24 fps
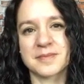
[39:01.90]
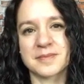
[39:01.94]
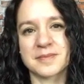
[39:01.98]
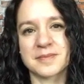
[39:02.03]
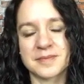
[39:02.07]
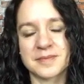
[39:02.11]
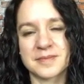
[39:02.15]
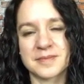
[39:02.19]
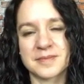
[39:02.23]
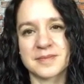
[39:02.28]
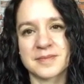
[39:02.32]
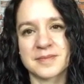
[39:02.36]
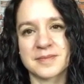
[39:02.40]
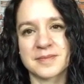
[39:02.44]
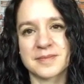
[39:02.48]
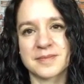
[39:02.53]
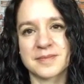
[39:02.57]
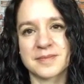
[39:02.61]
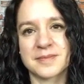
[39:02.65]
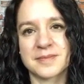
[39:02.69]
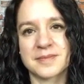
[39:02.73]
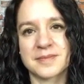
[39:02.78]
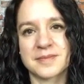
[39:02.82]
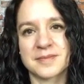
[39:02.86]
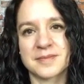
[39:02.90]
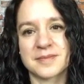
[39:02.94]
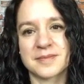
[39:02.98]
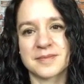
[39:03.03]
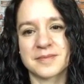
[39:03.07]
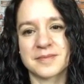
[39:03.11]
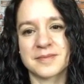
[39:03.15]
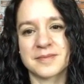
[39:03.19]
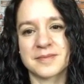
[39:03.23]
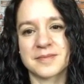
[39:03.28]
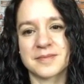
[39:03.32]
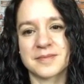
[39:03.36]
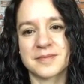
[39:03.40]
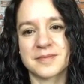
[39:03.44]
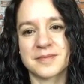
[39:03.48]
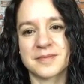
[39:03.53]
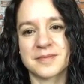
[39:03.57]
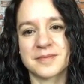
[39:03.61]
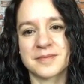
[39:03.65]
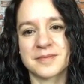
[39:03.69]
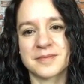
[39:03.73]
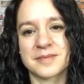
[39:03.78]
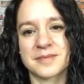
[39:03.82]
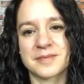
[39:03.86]

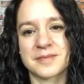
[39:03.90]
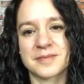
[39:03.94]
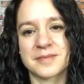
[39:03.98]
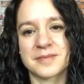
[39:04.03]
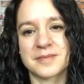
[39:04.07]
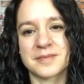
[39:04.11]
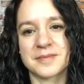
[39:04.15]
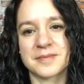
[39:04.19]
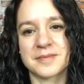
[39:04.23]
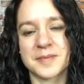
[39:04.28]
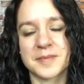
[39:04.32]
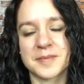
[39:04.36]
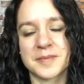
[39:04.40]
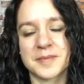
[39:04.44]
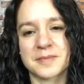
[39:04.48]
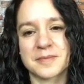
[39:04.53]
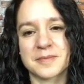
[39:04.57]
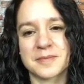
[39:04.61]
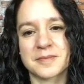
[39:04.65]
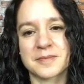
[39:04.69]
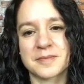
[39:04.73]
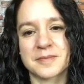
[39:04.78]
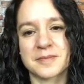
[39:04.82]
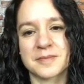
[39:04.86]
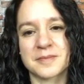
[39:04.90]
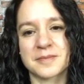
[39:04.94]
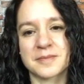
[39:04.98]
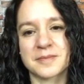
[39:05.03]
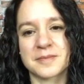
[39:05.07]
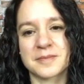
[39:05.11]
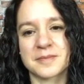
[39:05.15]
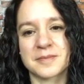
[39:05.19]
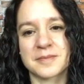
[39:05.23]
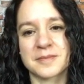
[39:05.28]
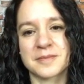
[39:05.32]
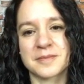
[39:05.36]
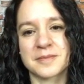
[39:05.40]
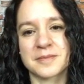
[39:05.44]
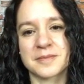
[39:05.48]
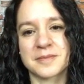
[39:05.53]
This person isn't speaking.